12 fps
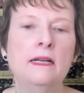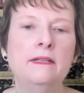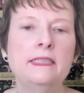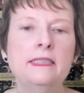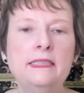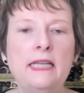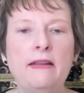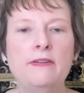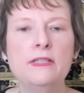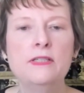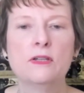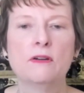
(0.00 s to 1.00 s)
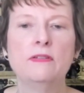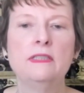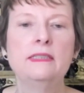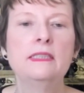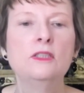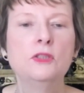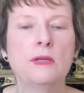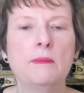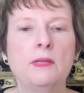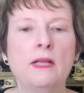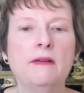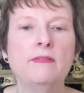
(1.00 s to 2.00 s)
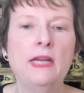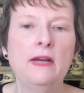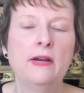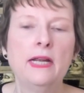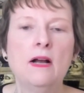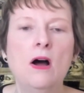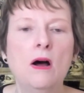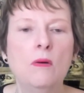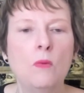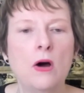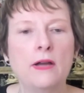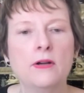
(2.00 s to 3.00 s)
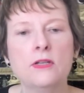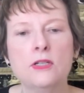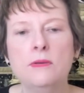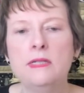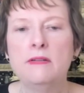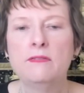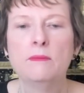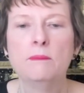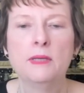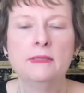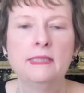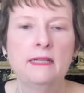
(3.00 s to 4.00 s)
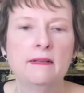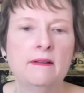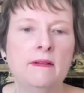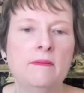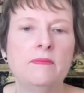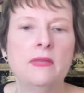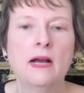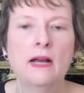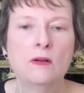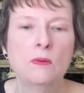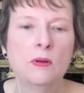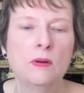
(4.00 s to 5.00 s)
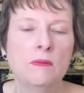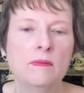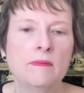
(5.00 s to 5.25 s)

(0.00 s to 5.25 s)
to save his servants the trouble of carrying hot water to a different building. Unquote.